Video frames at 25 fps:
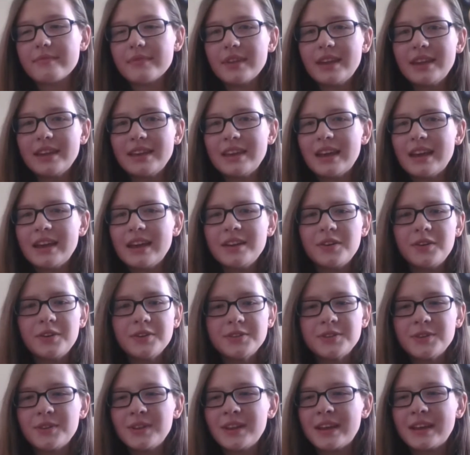Yeah, and
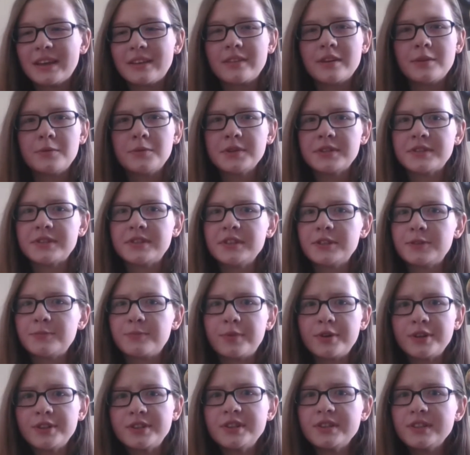also like there was this
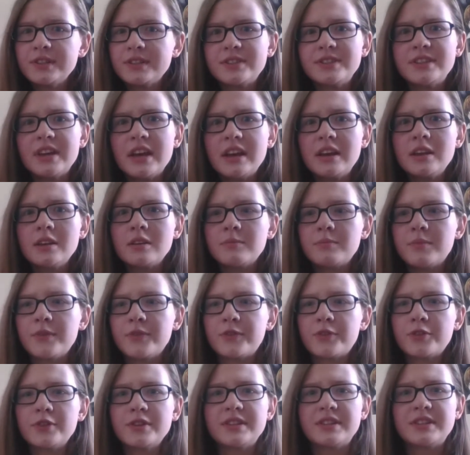person standing
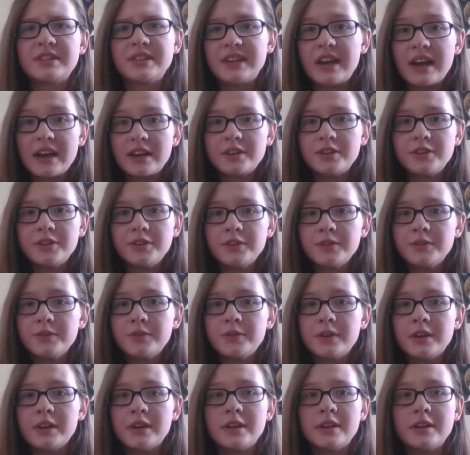before a statue,
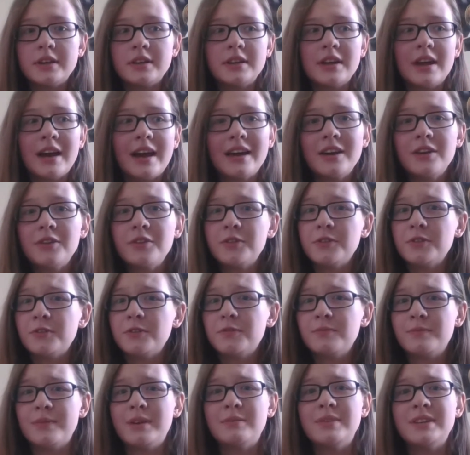and I don't know,
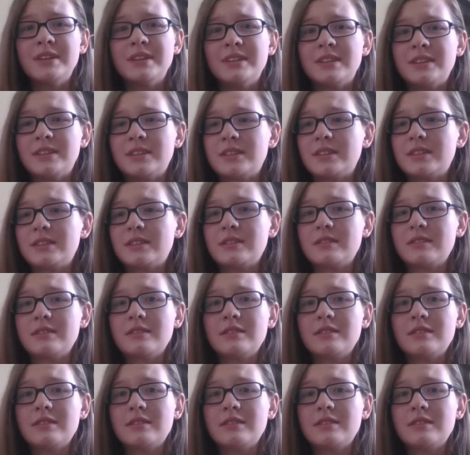maybe it's...